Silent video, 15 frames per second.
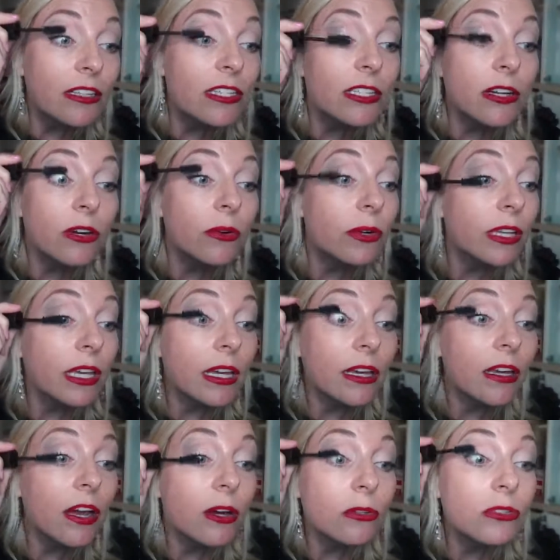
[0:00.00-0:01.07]
So it
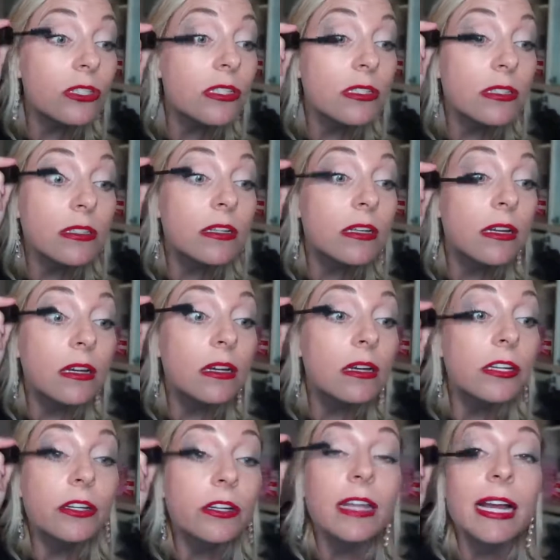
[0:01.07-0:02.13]
coats
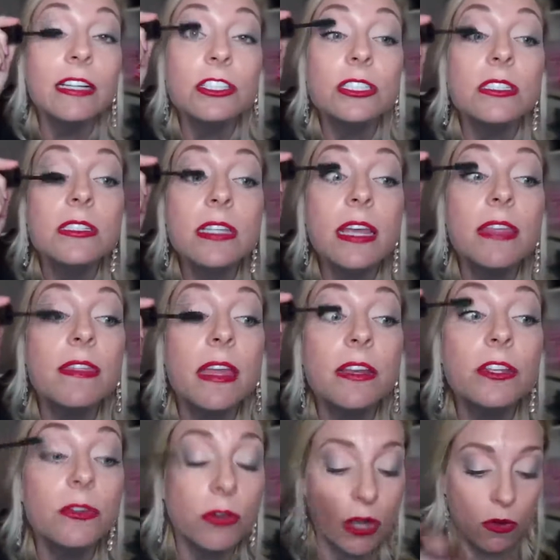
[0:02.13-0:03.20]
your lashes and then
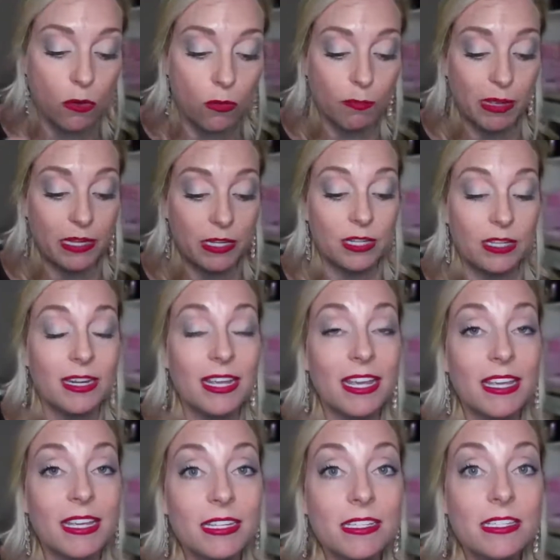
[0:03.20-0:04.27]
you comb, but it
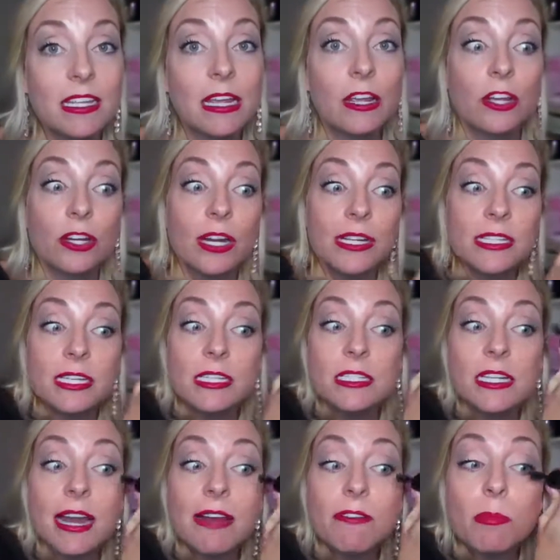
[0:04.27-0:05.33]
is a good idea to
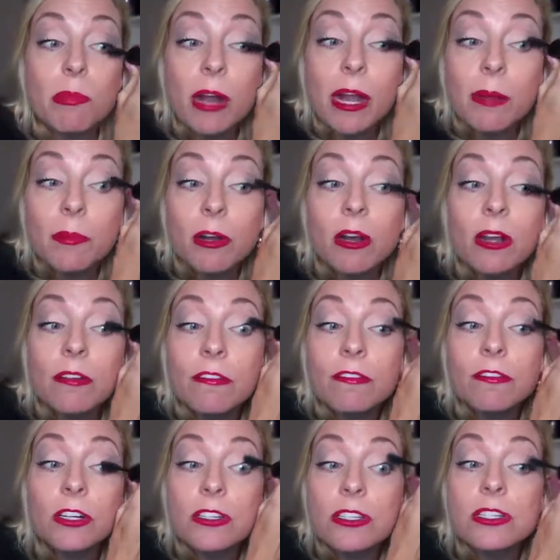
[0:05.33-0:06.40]
have the primer on
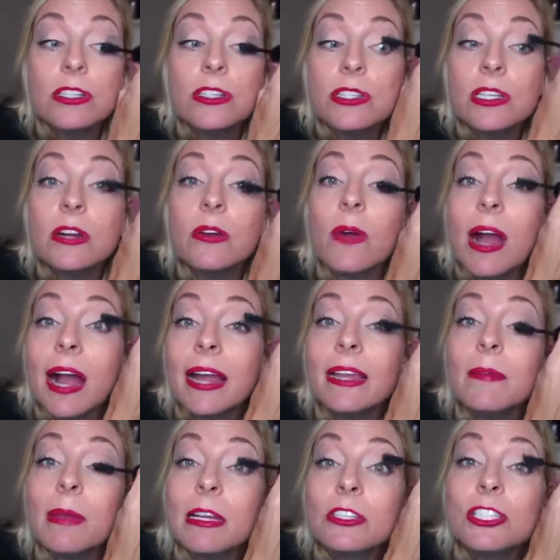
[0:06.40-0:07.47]
first. So I
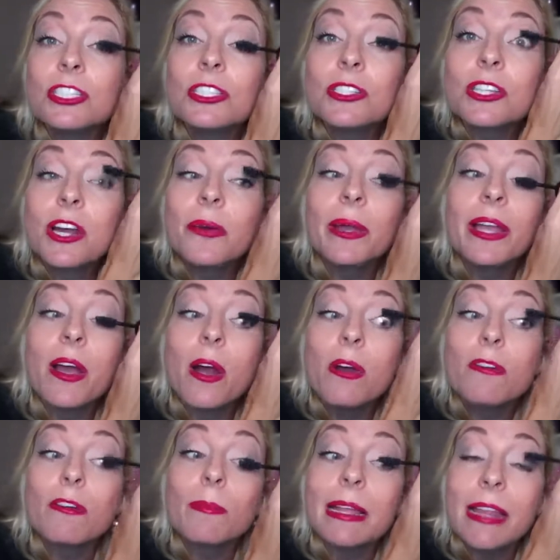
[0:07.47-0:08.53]
am actually just going
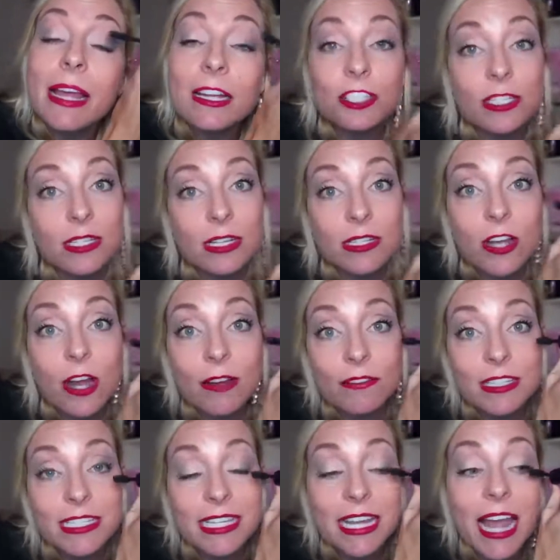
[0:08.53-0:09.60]
over my lashes because
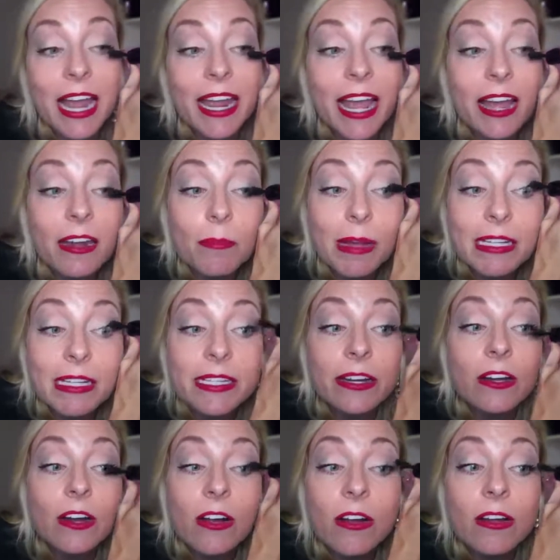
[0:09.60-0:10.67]
obviously I had
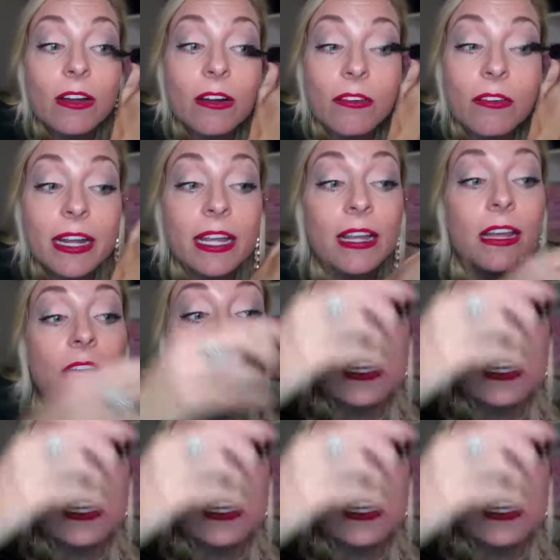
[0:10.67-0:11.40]
mascara on already.